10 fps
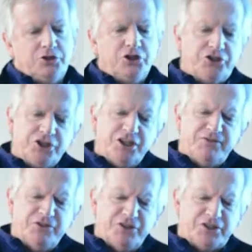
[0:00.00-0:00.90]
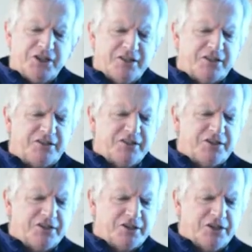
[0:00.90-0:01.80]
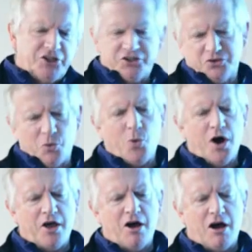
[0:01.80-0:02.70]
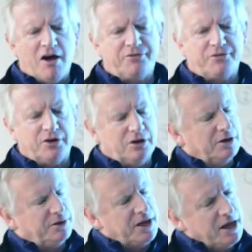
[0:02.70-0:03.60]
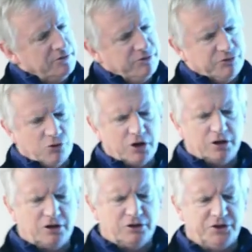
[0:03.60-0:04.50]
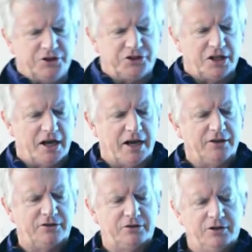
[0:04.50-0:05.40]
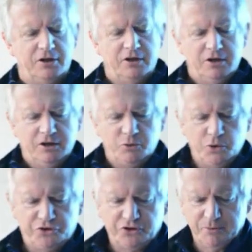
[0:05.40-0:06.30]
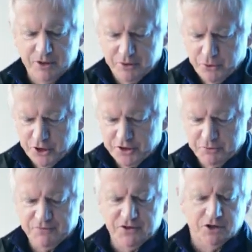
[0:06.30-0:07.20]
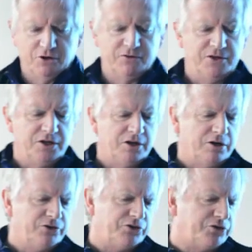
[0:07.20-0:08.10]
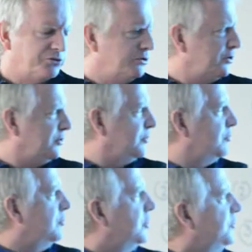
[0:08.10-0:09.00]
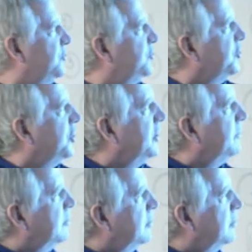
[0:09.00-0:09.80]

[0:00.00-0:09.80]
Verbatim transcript: just to give you the sense that this isn't a, just a one-off, uh, then four concluding slides with some other work that we've done over the years. This one was uh,